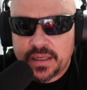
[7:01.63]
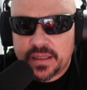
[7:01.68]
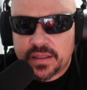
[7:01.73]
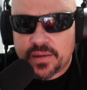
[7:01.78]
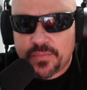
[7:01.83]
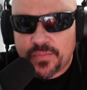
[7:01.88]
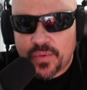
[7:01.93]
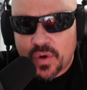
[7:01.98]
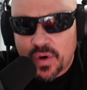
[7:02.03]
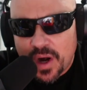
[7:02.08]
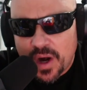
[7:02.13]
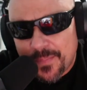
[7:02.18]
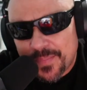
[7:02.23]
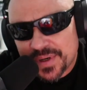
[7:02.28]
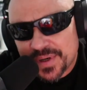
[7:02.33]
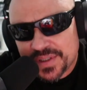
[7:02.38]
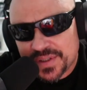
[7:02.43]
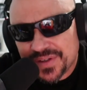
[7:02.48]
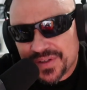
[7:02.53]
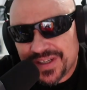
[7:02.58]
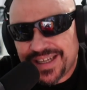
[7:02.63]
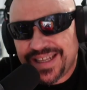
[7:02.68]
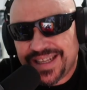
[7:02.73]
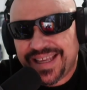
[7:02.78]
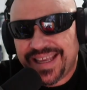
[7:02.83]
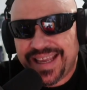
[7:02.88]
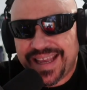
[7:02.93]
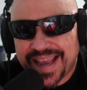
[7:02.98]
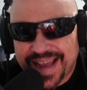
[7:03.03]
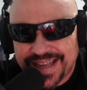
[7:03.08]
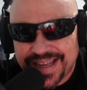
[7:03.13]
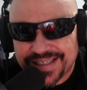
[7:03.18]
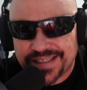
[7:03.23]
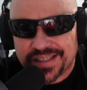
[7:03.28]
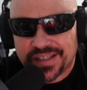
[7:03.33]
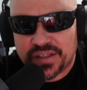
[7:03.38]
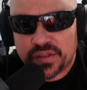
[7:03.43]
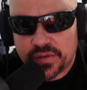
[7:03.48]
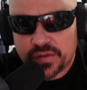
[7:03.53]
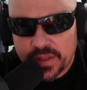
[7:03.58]
The more opportunity he has
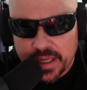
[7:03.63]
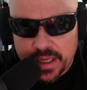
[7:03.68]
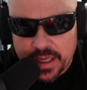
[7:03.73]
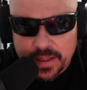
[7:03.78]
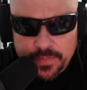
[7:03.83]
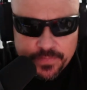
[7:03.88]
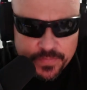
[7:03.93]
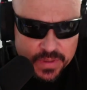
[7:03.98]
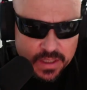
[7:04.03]
to do that,